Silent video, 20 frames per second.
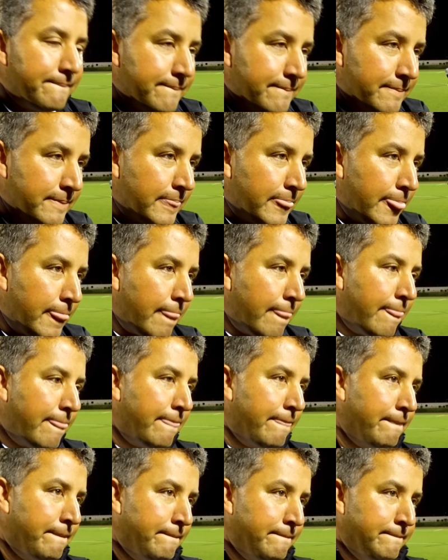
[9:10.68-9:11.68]
them,
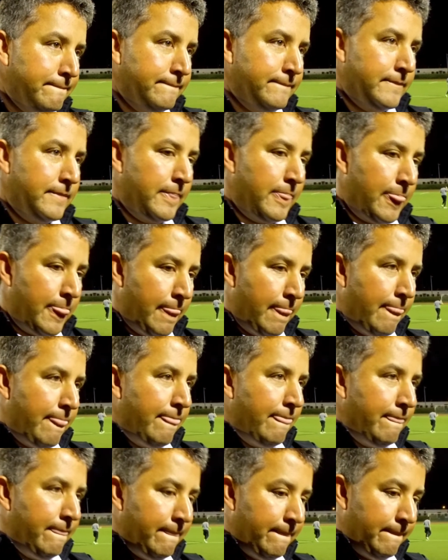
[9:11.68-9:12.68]
guys are loosening up a little
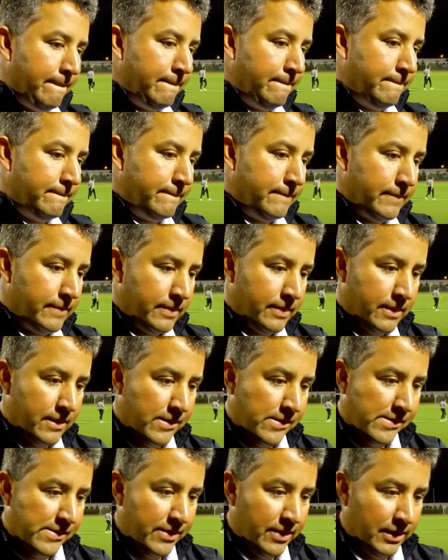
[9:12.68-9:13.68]
bit, having a little more fun,
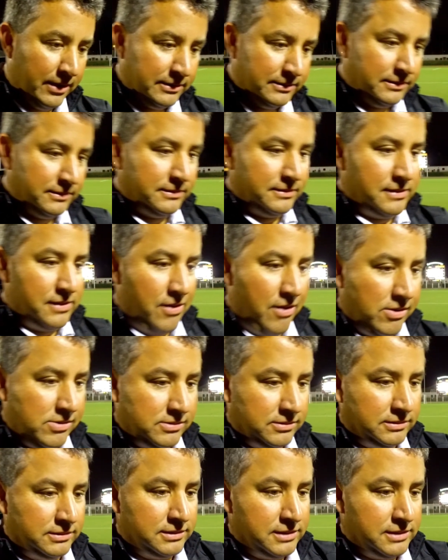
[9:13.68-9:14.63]
enjoying themselves.